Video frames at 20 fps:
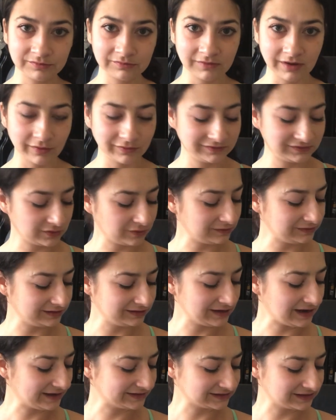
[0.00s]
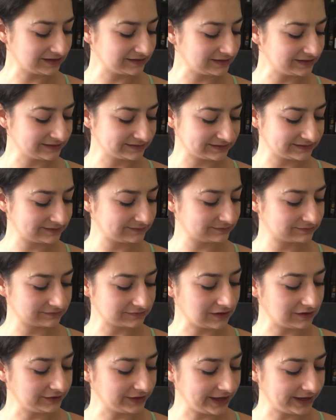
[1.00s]
I would totally nosh on this
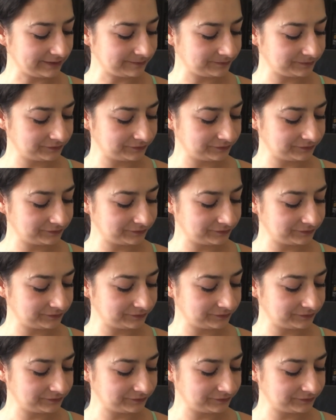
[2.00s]
all day.